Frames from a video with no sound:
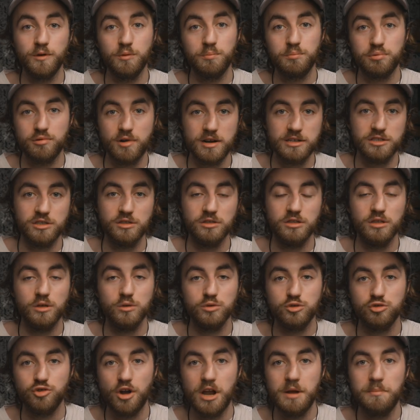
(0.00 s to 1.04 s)
you press on
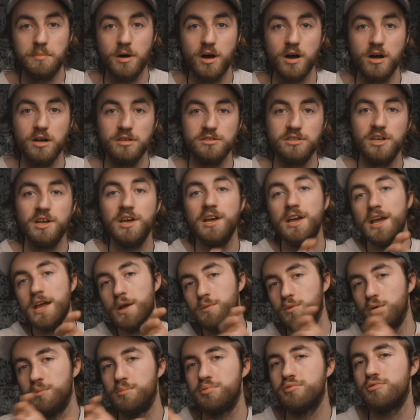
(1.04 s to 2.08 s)
those grey bars, it
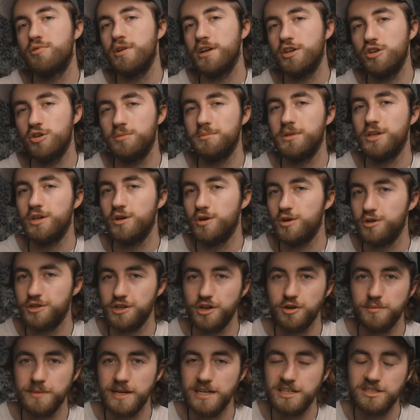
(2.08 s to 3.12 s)
will bring up the
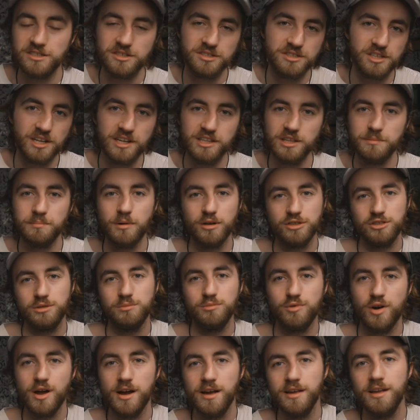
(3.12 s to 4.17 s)
audio meters in the
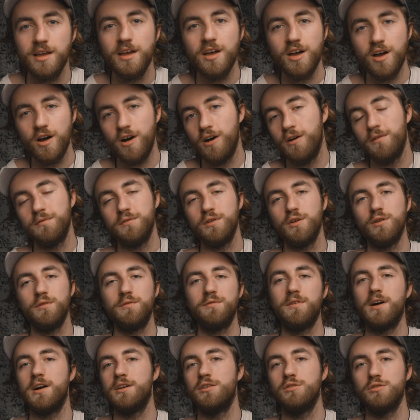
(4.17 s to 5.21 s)
bottom right of your
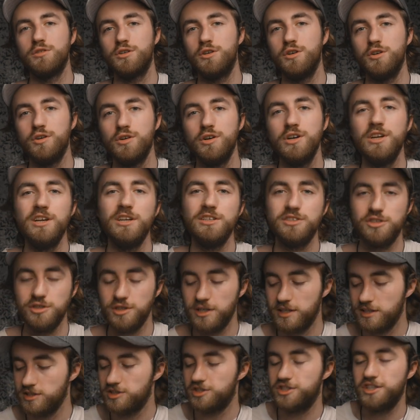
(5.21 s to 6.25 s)
Final Cut, so
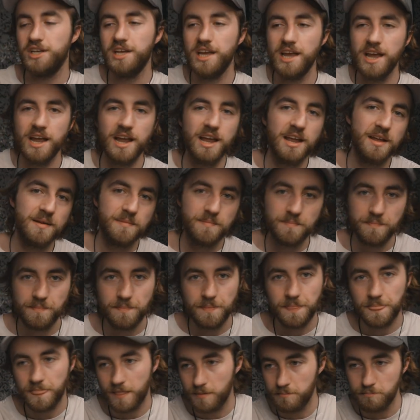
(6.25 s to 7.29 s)
you can see it
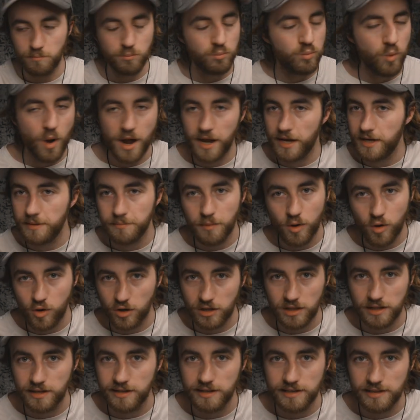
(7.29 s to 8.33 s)
way more
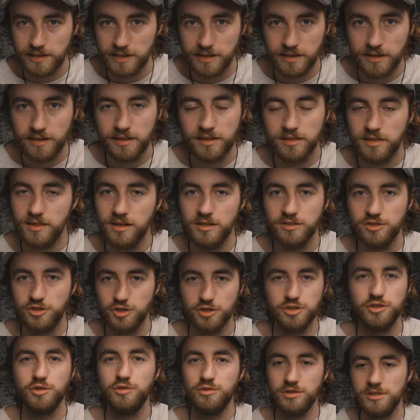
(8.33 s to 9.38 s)
clearly than
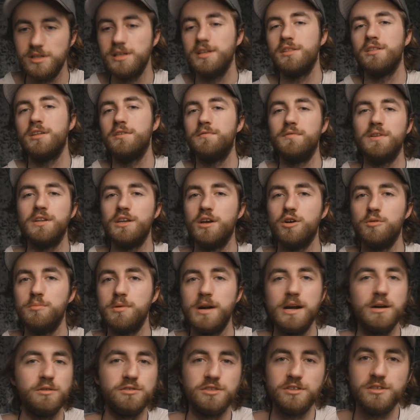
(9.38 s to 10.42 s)
just underneath your video
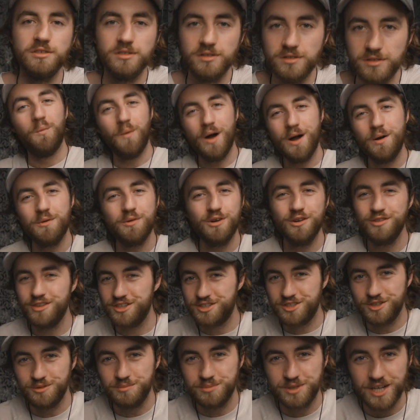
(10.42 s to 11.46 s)
browser. While we're on the
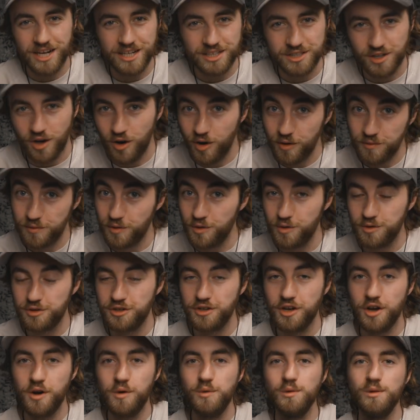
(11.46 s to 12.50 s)
subject of
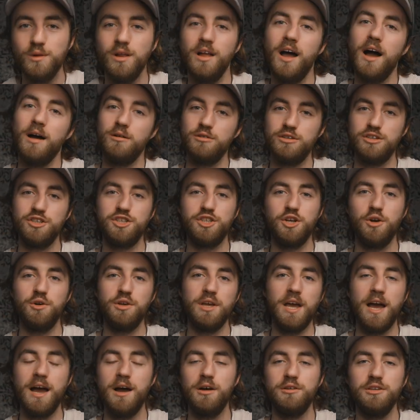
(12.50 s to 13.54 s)
audio, I'm going to show
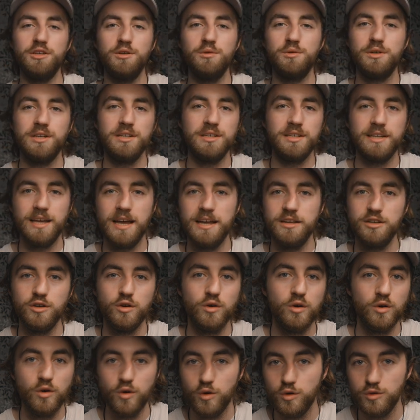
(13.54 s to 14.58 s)
you how you can get
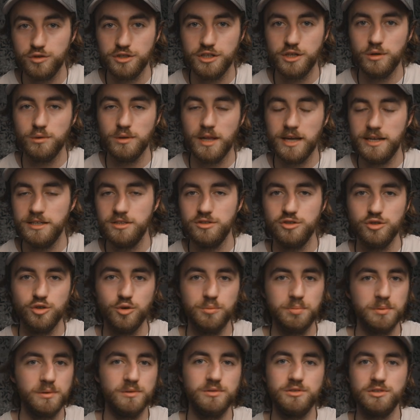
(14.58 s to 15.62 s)
your audio lanes
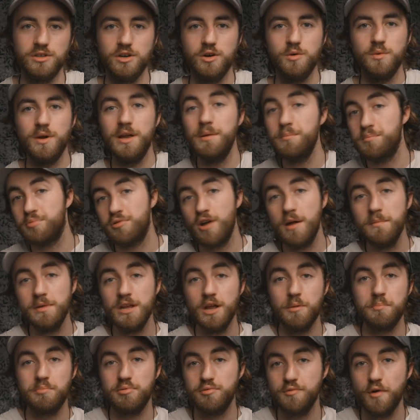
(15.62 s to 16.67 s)
up. So in
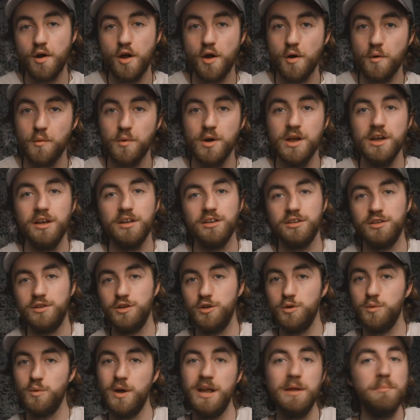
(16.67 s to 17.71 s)
Premiere Pro,
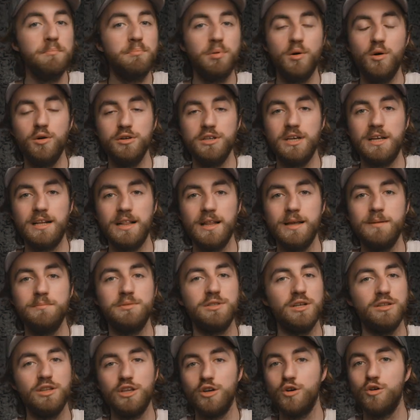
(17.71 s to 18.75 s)
you import your
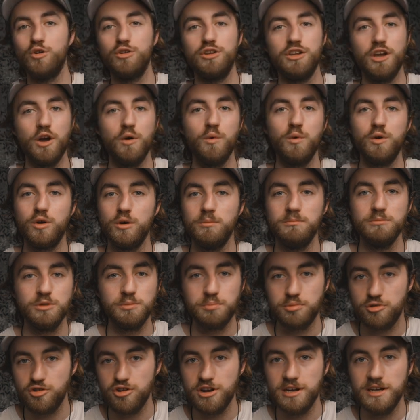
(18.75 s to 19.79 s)
clips and the audio comes
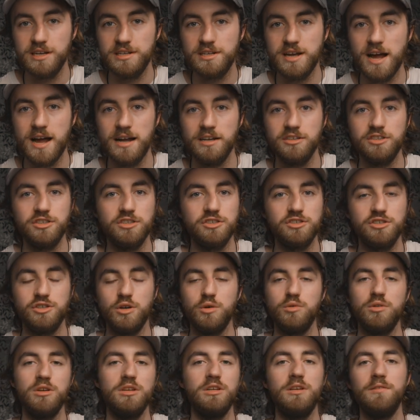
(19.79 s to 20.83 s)
pre-detached
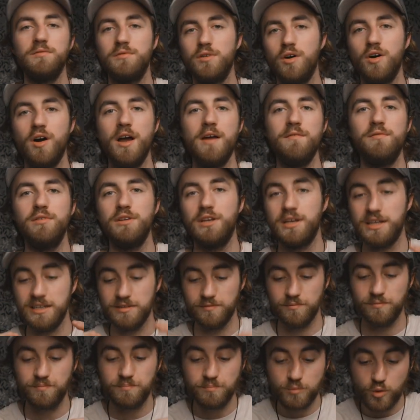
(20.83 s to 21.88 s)
so that you've got you
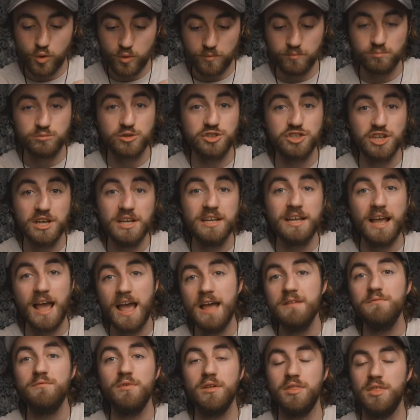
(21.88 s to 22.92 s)
can see
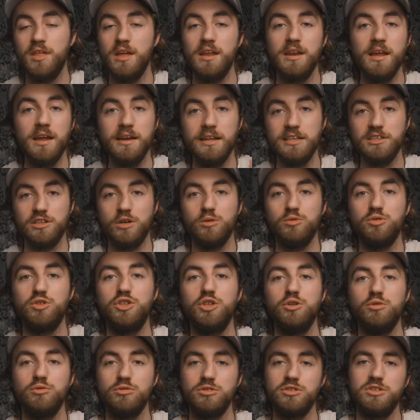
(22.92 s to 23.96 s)
everything in its own
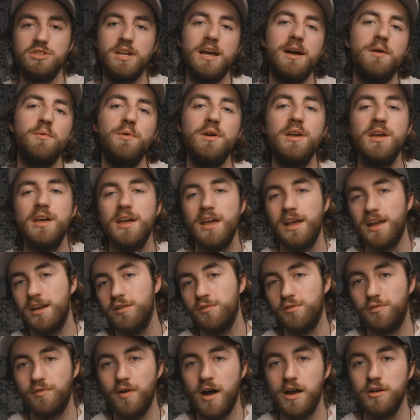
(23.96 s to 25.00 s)
chunks. Now
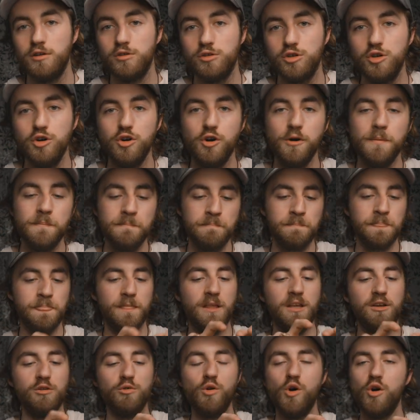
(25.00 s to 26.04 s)
in Final Cut,
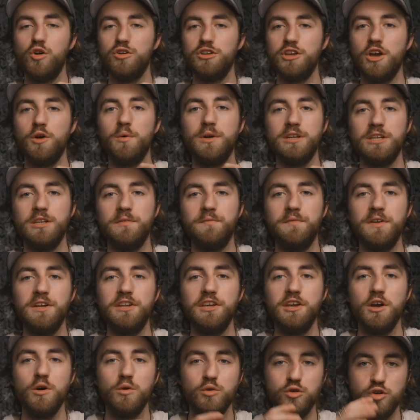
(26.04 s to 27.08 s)
your audio and your
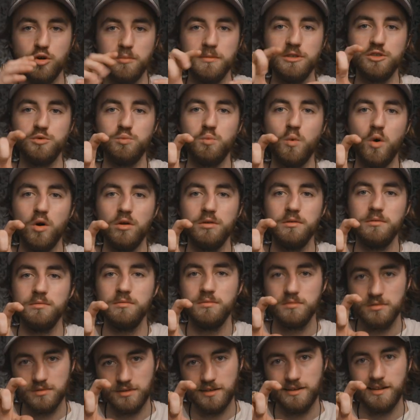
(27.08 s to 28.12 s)
video come as one
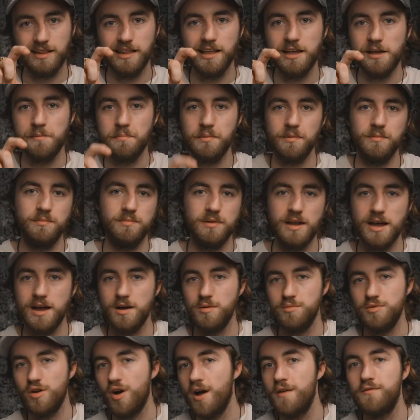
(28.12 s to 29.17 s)
clip.
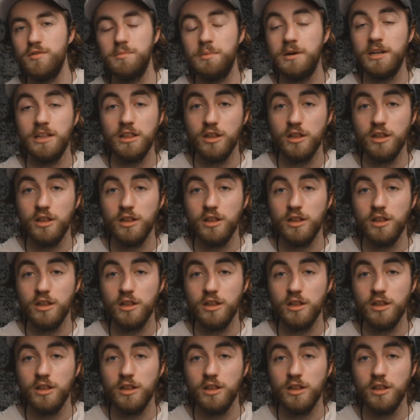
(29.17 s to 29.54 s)
Now, not everybody